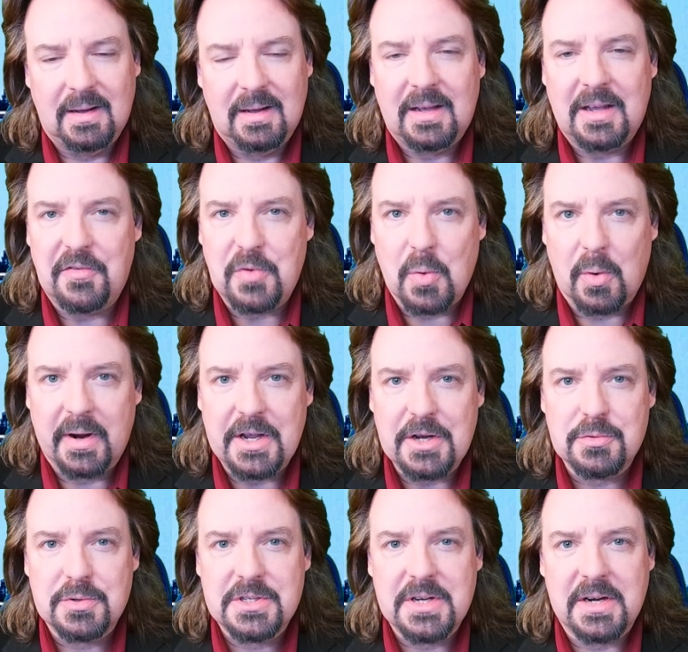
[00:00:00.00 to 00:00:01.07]
if you are
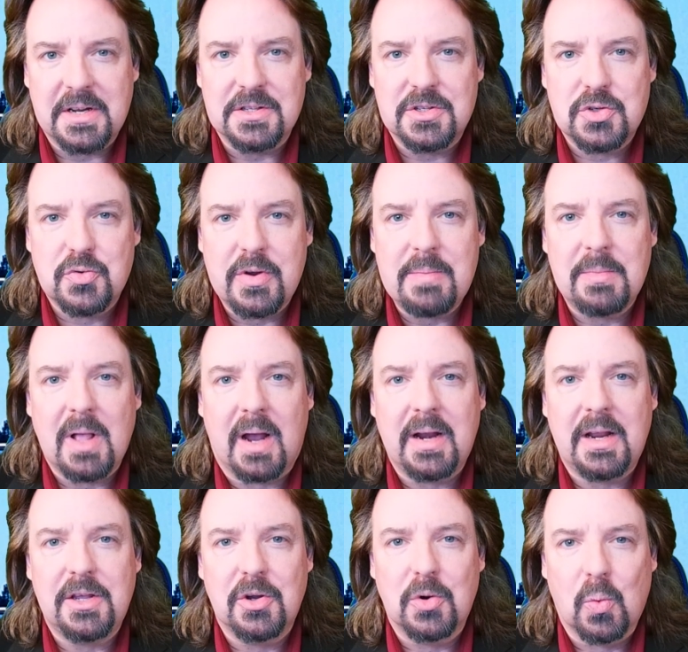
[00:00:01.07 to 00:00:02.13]
interested in
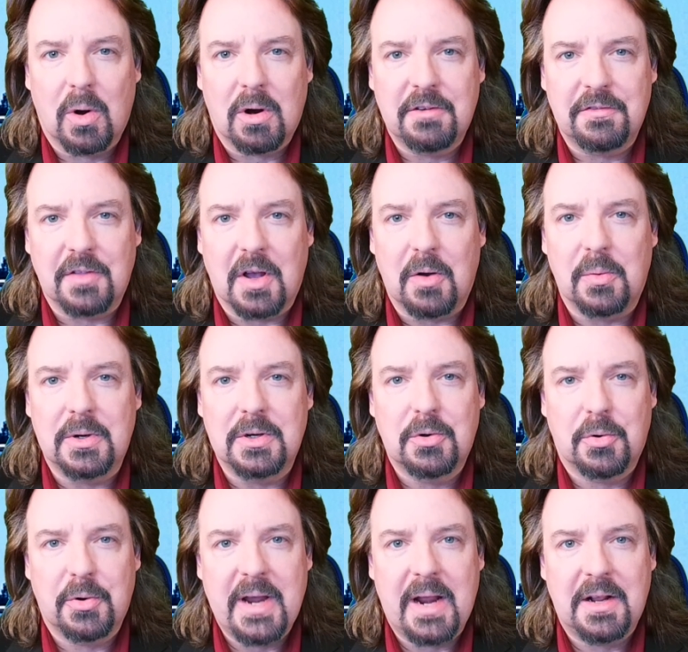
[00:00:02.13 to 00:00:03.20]
streamlining your workflow and
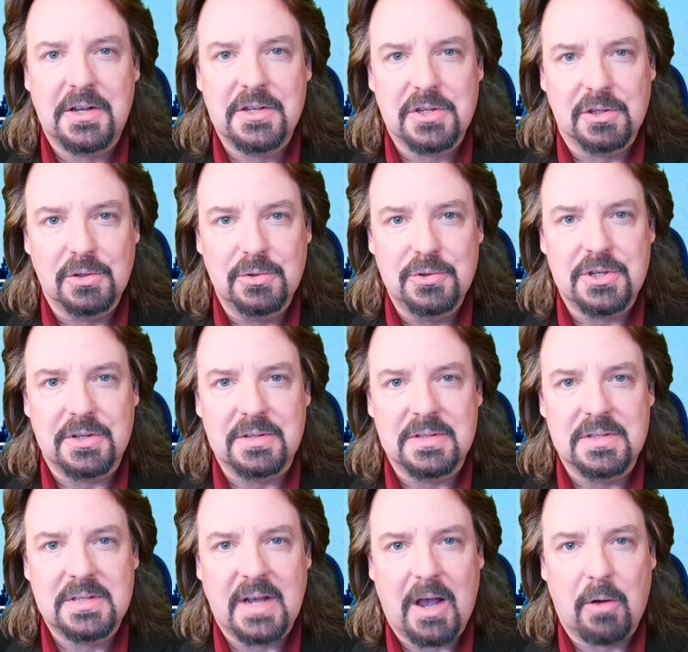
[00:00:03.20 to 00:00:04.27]
creating solutions
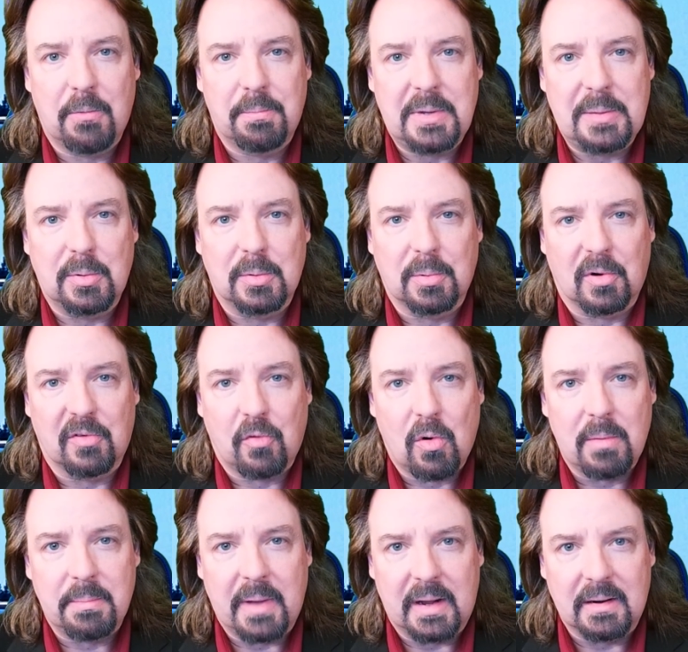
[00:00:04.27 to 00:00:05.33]
to help people
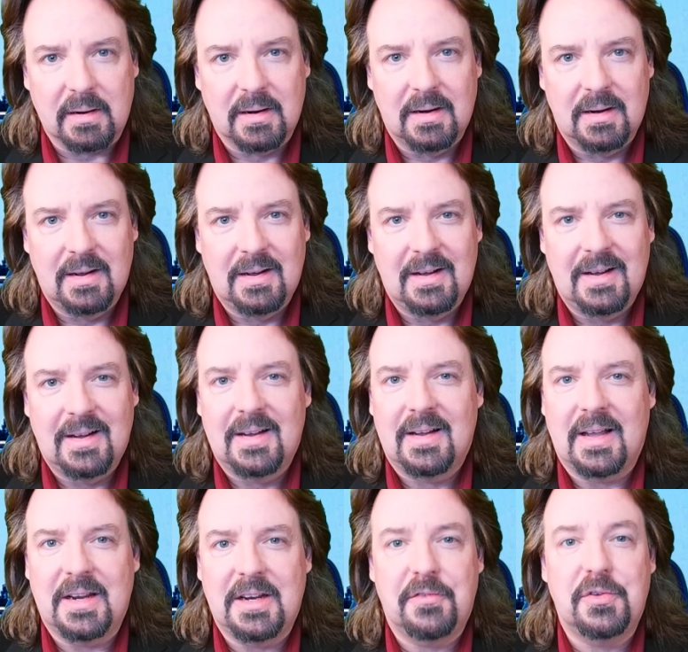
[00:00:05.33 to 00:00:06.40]
perform better,
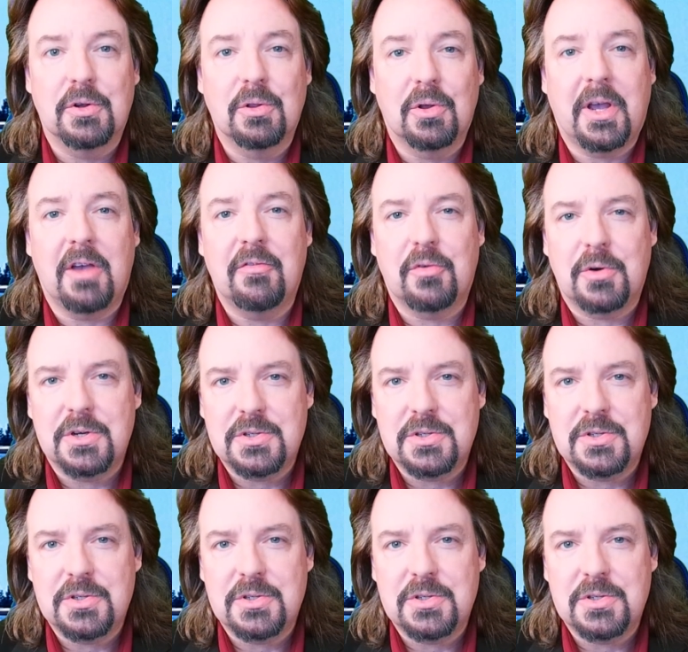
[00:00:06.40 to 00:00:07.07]
and if you're looking for a